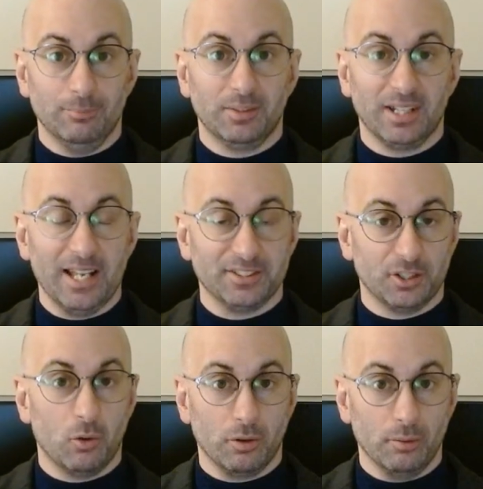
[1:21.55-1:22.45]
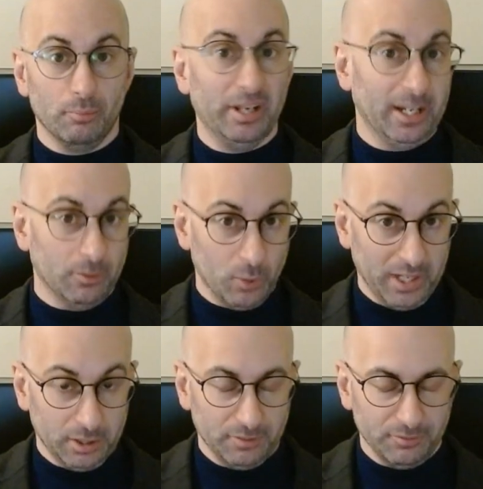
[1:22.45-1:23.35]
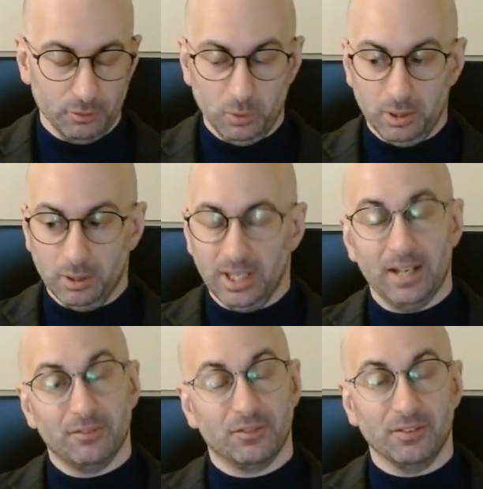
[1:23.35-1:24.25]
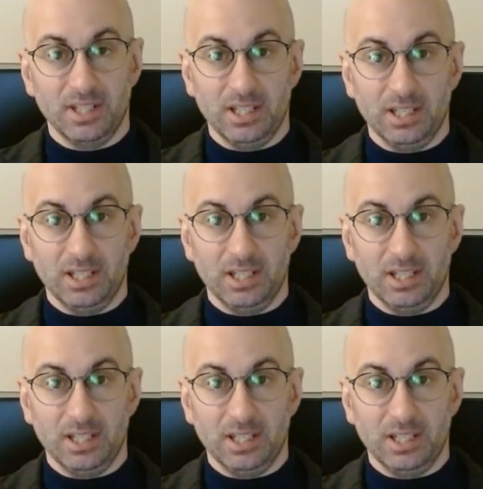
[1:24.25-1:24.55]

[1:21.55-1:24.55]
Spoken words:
classic horror bandwagon, if you will, after the